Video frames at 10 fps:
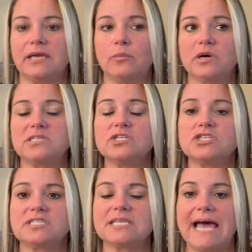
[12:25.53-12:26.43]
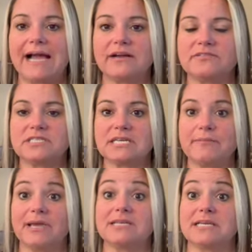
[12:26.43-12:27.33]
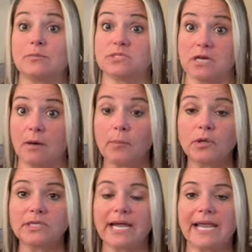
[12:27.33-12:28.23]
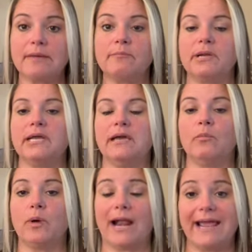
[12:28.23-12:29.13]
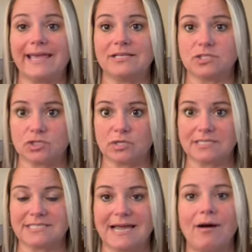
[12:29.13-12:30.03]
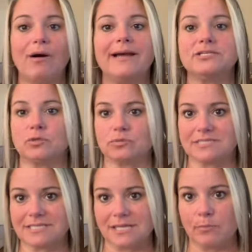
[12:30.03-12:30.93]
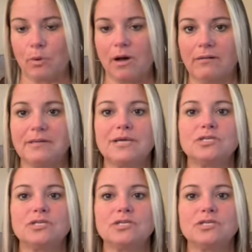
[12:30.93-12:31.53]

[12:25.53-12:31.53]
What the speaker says: It wasn't just lack of sleep because I was up all night, but when I get stressed out, I don't sleep well.